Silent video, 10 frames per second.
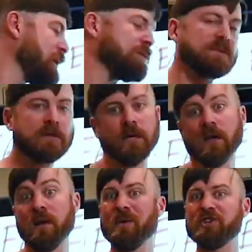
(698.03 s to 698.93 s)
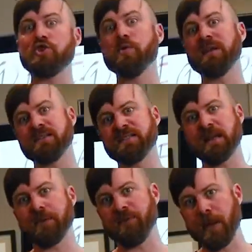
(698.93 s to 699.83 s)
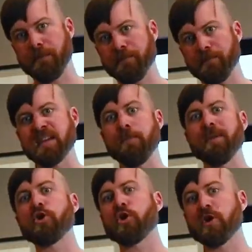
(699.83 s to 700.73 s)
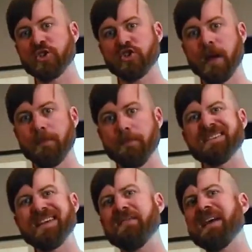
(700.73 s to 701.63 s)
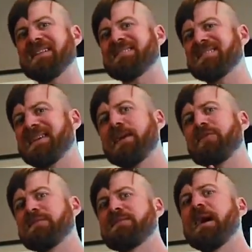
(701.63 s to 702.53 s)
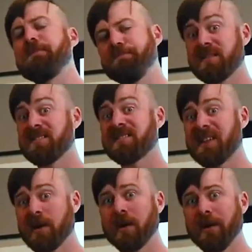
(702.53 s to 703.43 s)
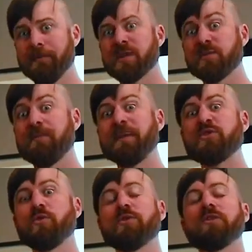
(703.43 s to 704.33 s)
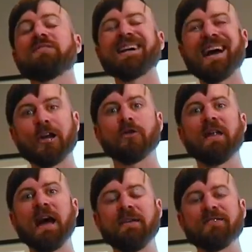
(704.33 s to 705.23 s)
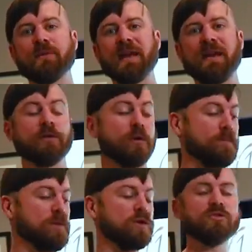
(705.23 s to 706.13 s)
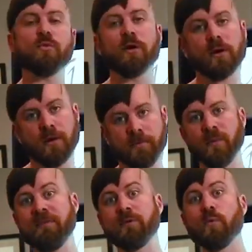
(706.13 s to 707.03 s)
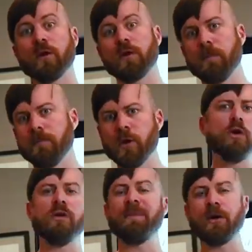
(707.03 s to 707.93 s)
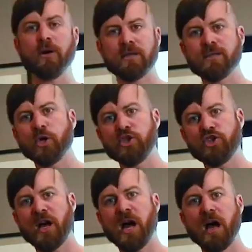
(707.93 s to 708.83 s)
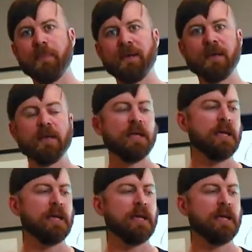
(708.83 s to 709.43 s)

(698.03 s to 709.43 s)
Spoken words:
emails in which you can send them to help encourage them to take that scary step. It's scary because we've been told our entire lives that we have to commute to work, that we have to work out. You know, in America, it's a good job. In